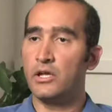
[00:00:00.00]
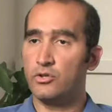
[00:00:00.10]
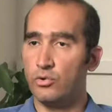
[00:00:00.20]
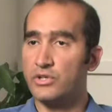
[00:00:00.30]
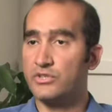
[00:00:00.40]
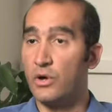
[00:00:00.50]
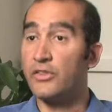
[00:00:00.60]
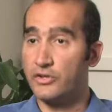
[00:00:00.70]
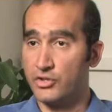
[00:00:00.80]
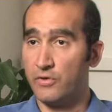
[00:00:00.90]
to
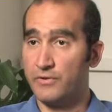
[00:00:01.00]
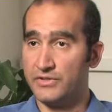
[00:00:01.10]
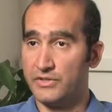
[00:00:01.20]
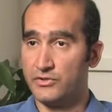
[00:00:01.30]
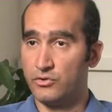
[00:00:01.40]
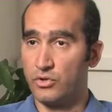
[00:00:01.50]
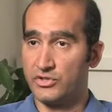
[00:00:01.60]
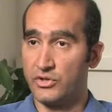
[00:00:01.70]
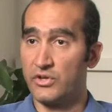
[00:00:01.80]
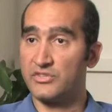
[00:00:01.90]
other surfaces, to
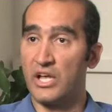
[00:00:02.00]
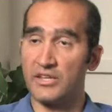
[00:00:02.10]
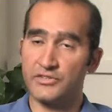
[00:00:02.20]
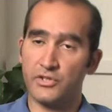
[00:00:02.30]
external solid